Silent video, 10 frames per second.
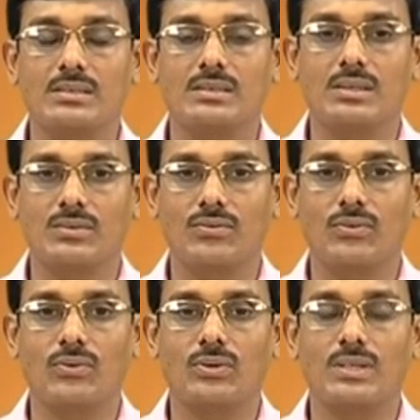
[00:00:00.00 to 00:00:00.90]

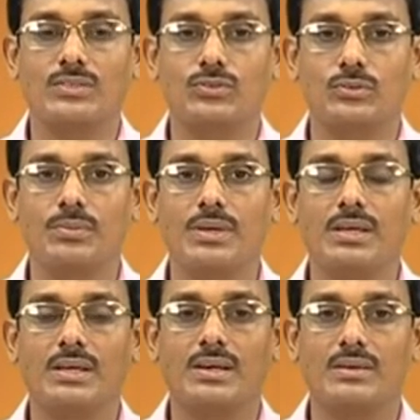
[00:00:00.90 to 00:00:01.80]
Therefore, they should be
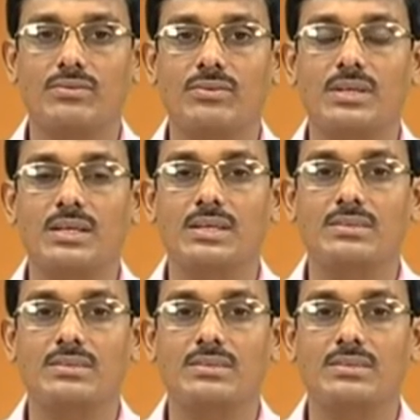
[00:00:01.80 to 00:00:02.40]
carefully